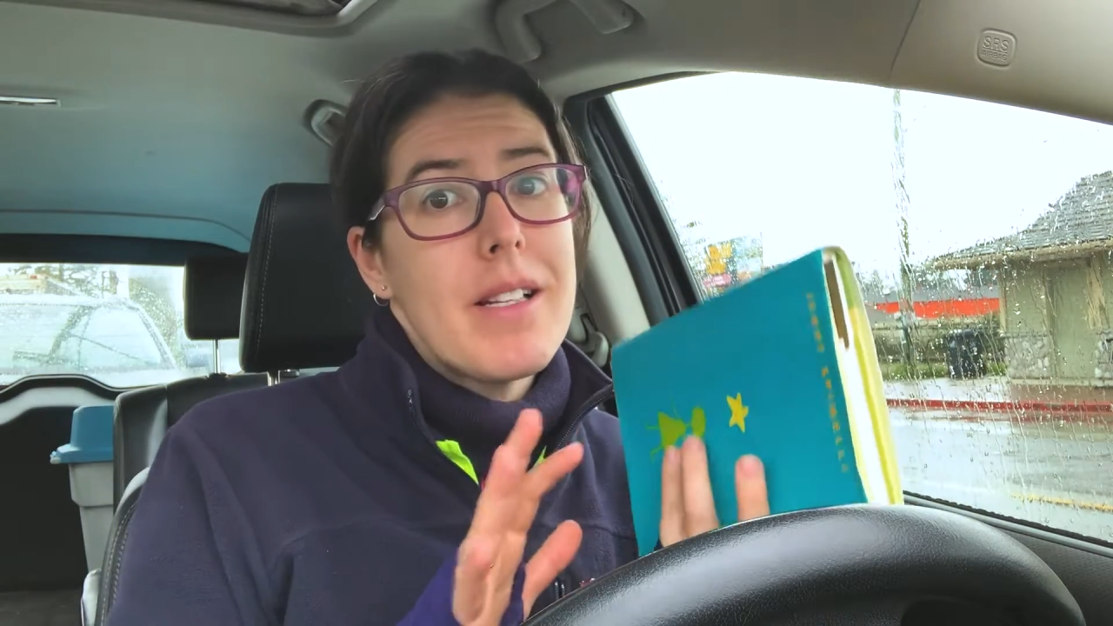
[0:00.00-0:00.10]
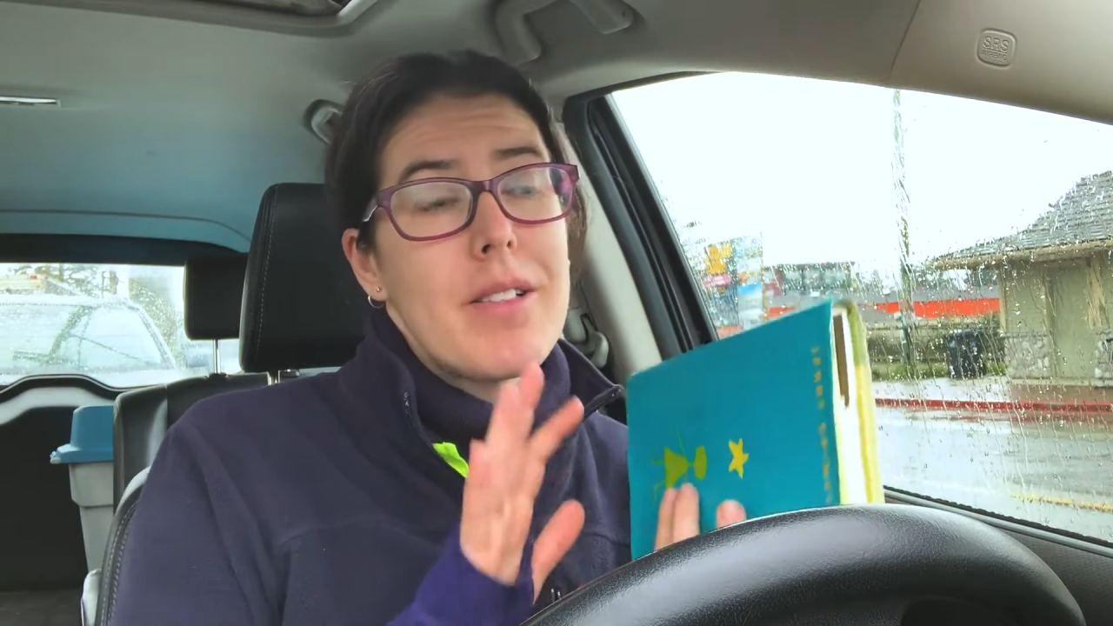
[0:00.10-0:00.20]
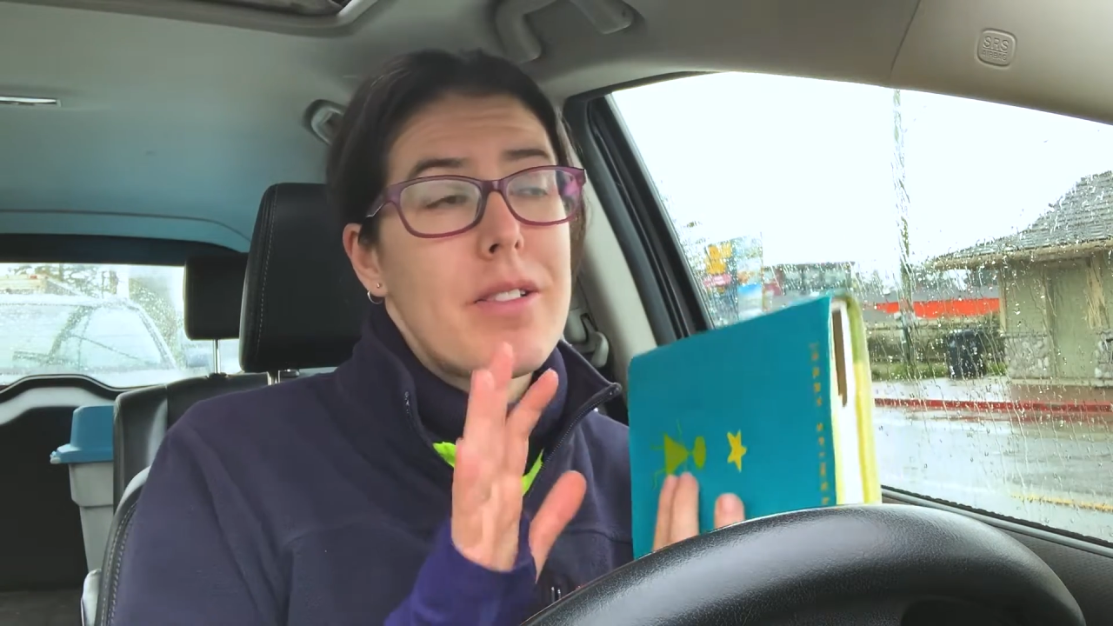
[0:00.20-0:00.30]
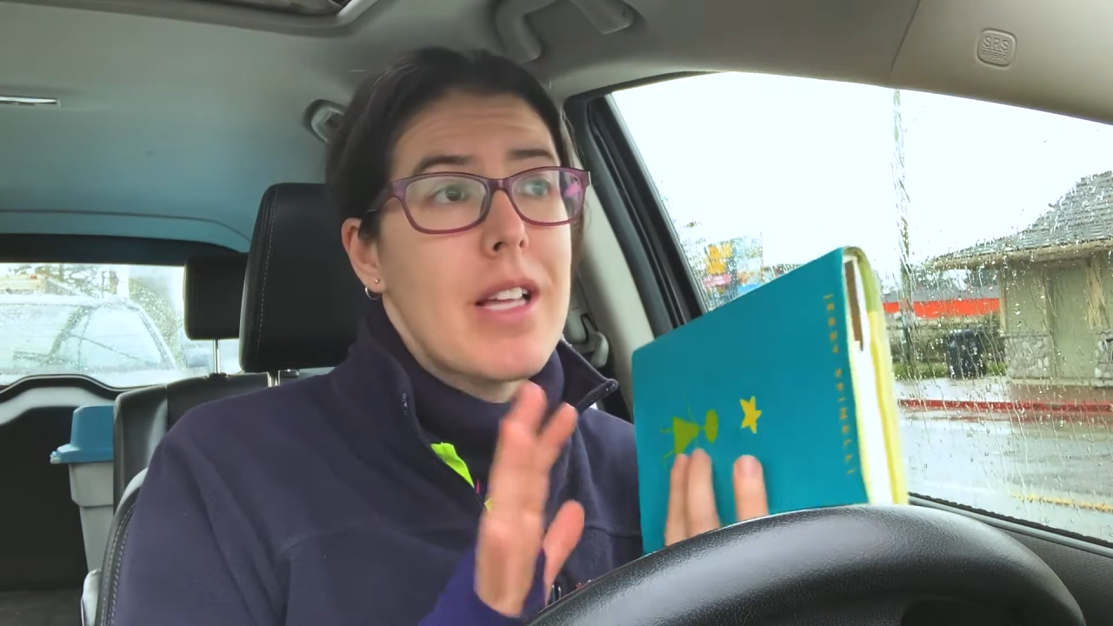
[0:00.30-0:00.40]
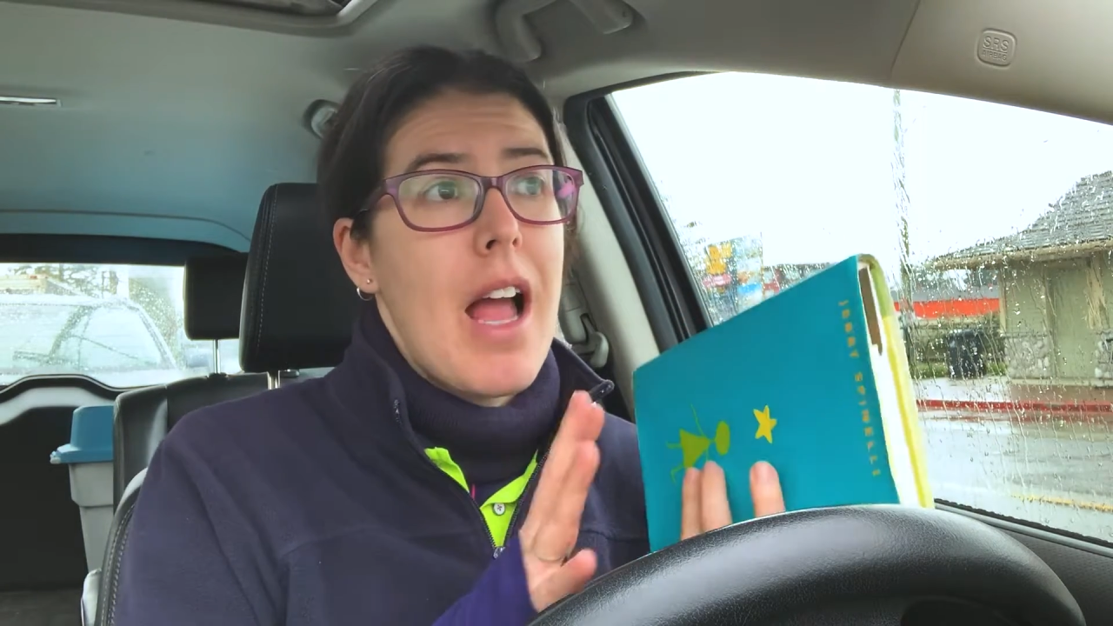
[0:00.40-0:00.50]
because
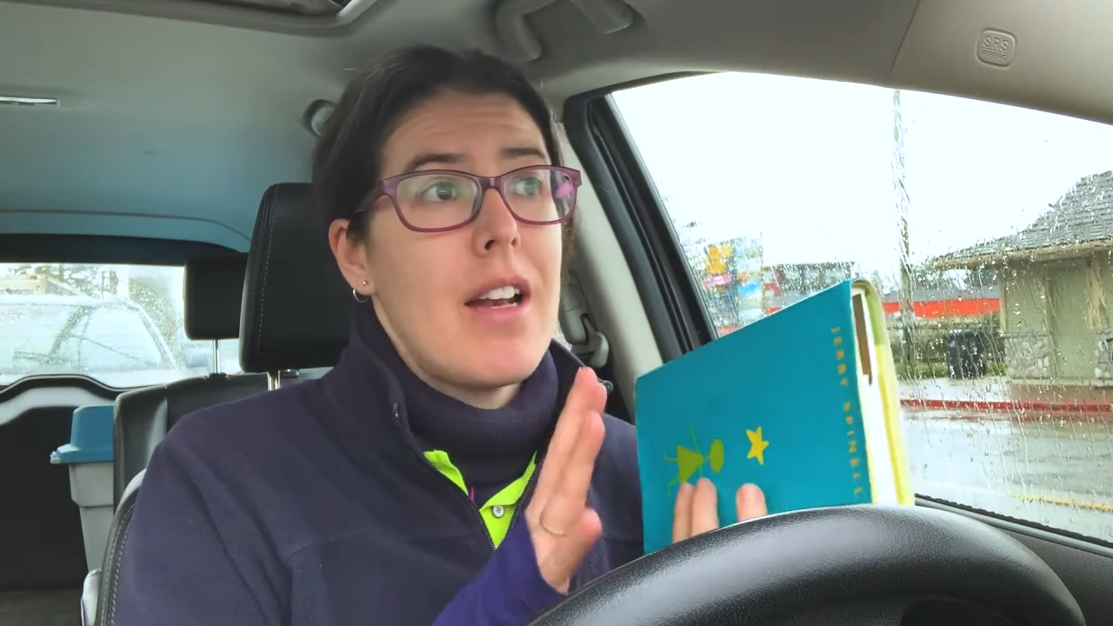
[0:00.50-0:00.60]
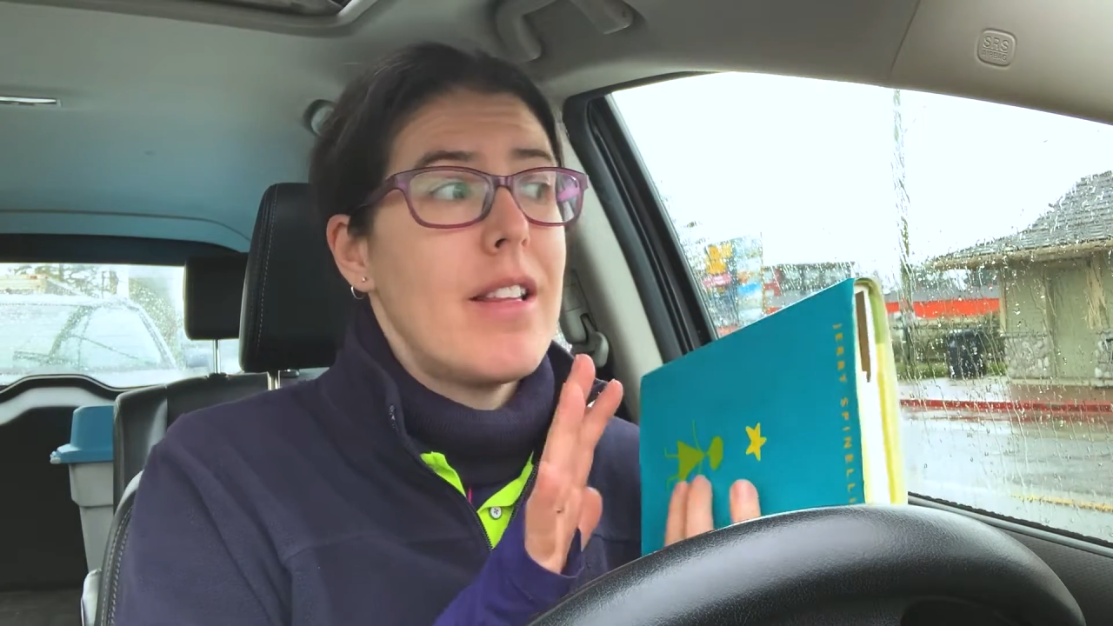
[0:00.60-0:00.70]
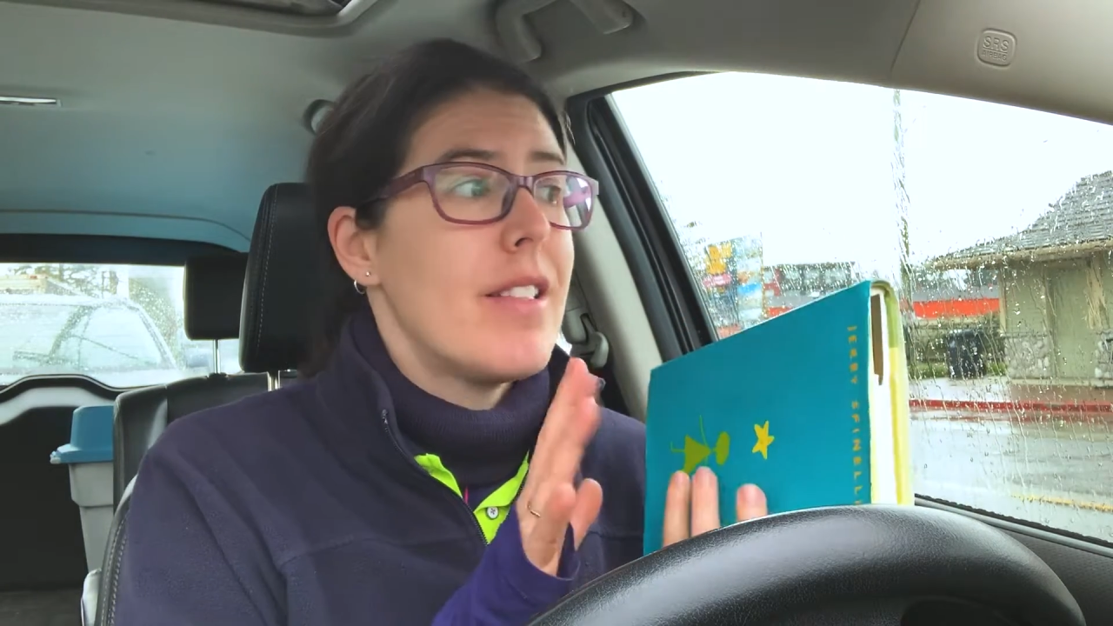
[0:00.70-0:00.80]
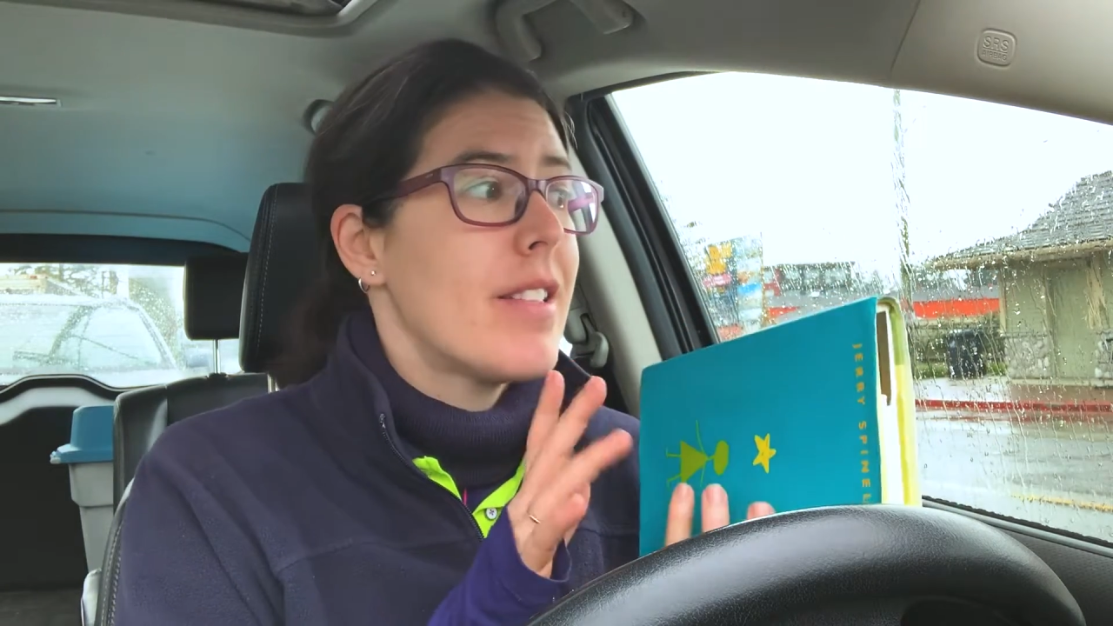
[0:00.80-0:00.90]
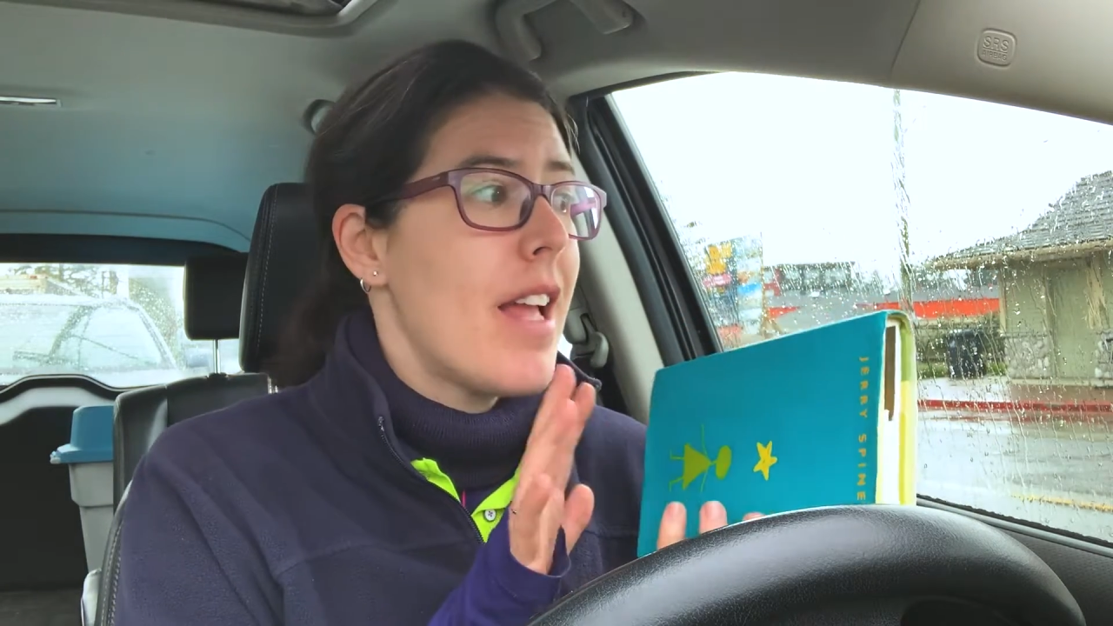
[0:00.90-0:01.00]
there's kind
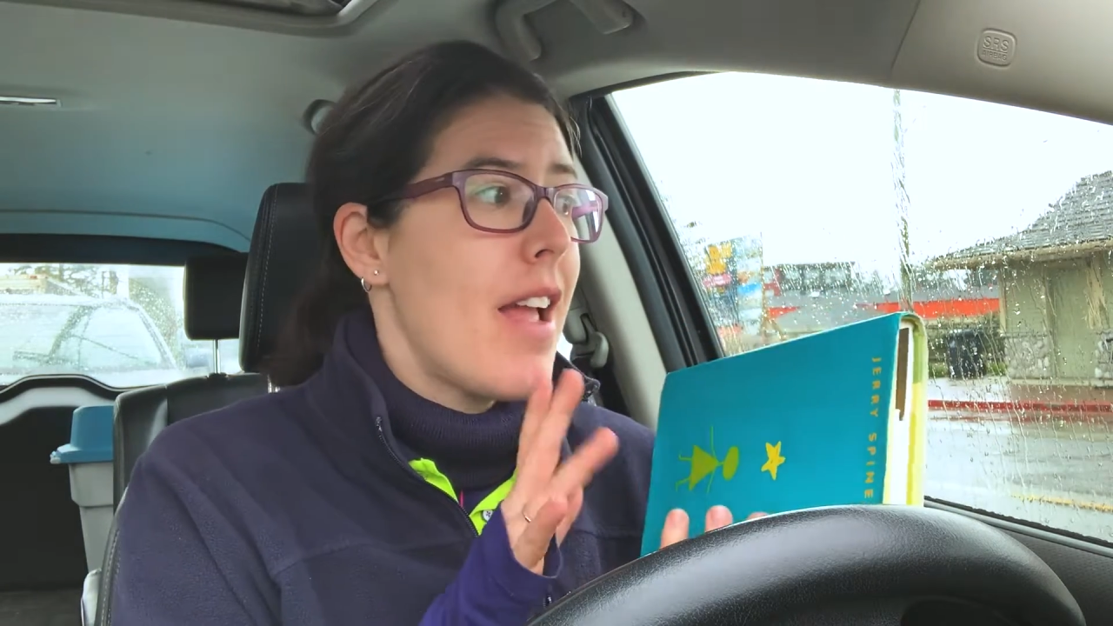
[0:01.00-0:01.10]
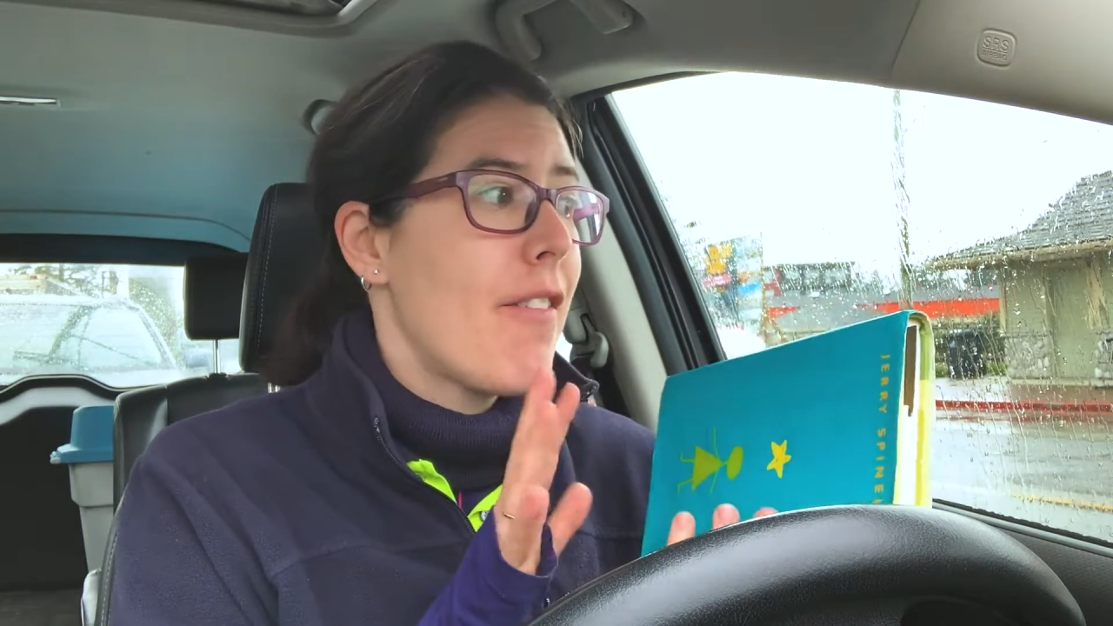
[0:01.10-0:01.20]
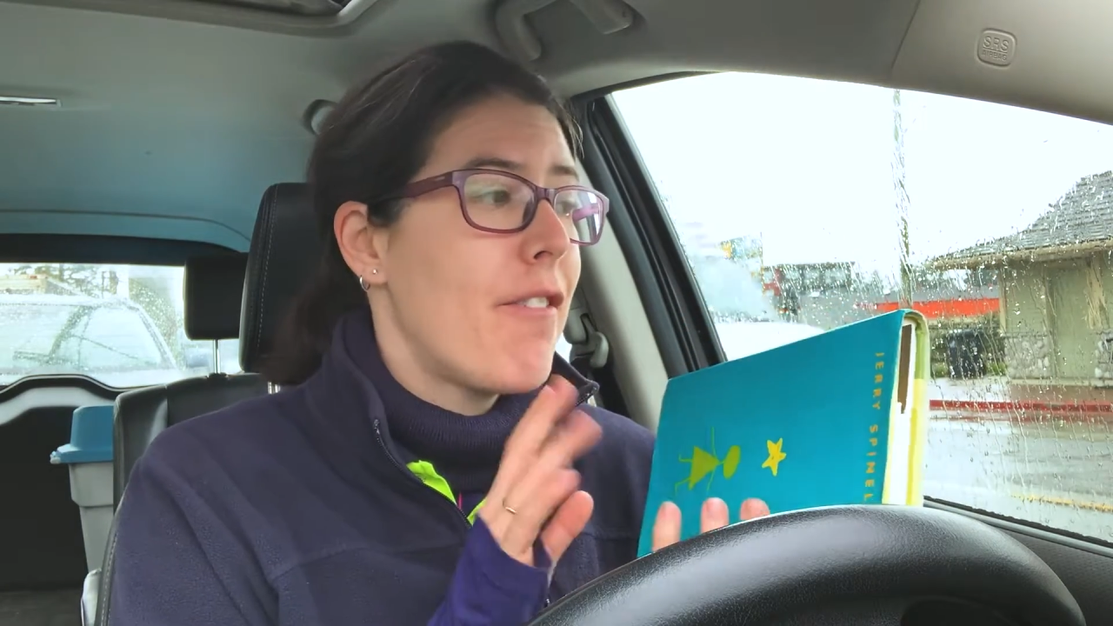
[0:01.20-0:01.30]
of this like